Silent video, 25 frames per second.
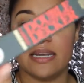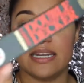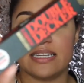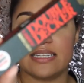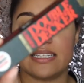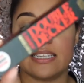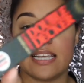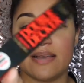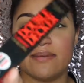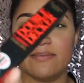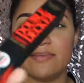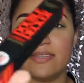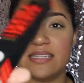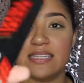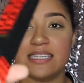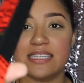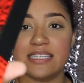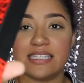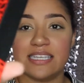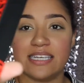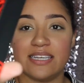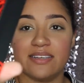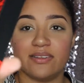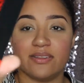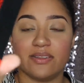it comes in
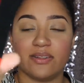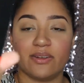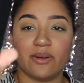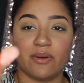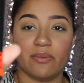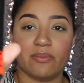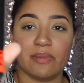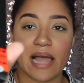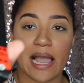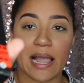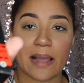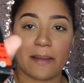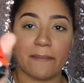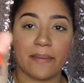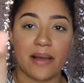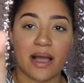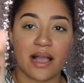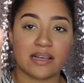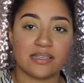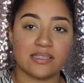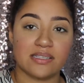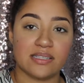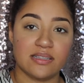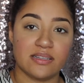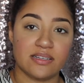this cute little black
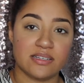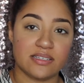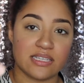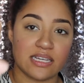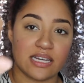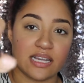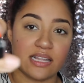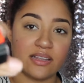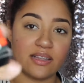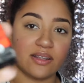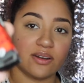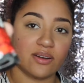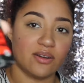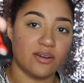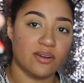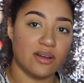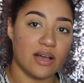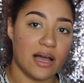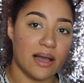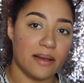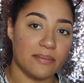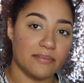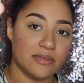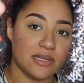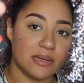box, and there's like a little
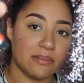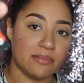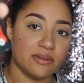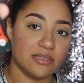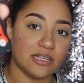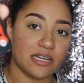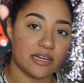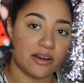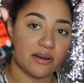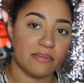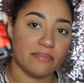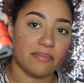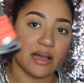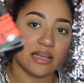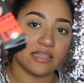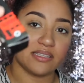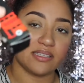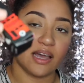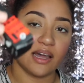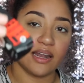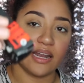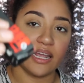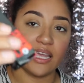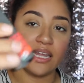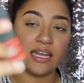double decker bus
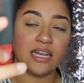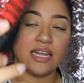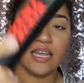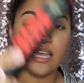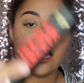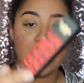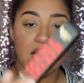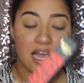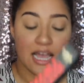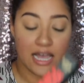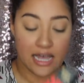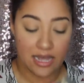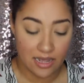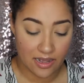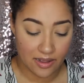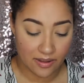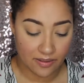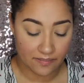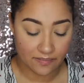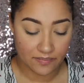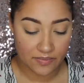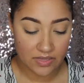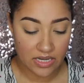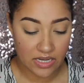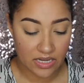on it.
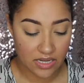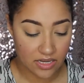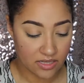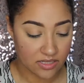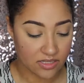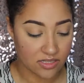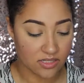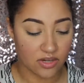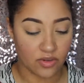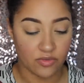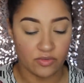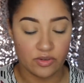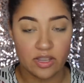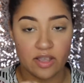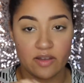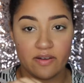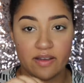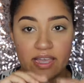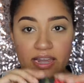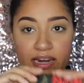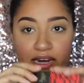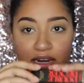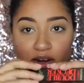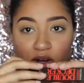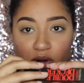So if we go
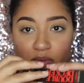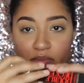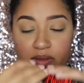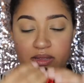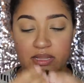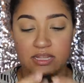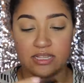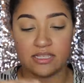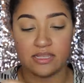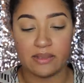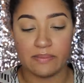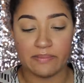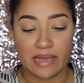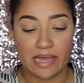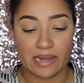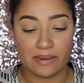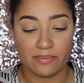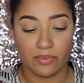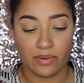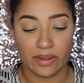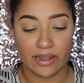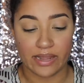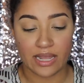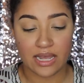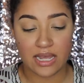ahead and open this bad
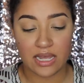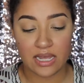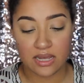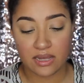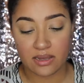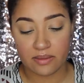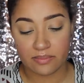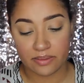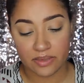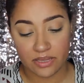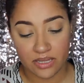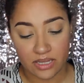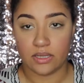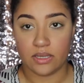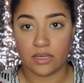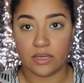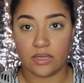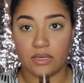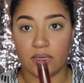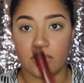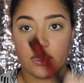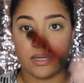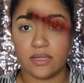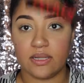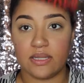boy up,
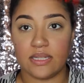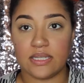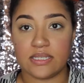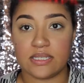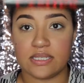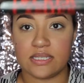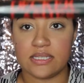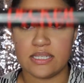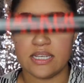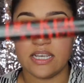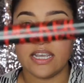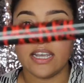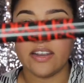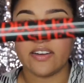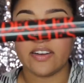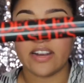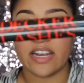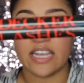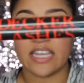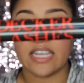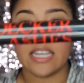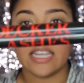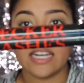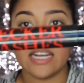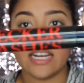this is it
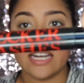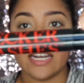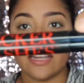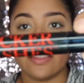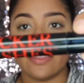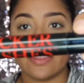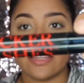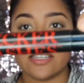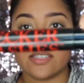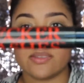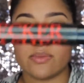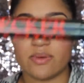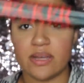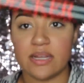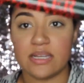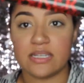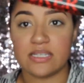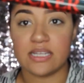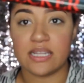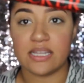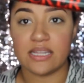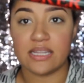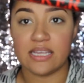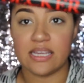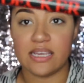right here. That's
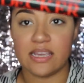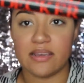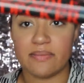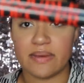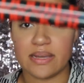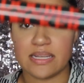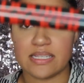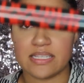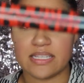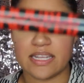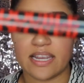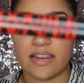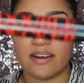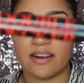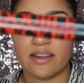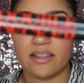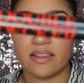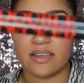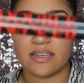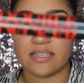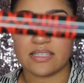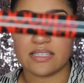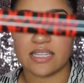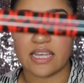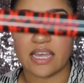what the mascara
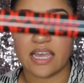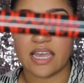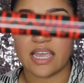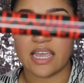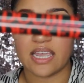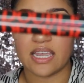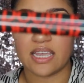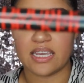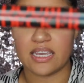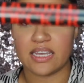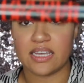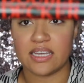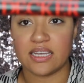looks like.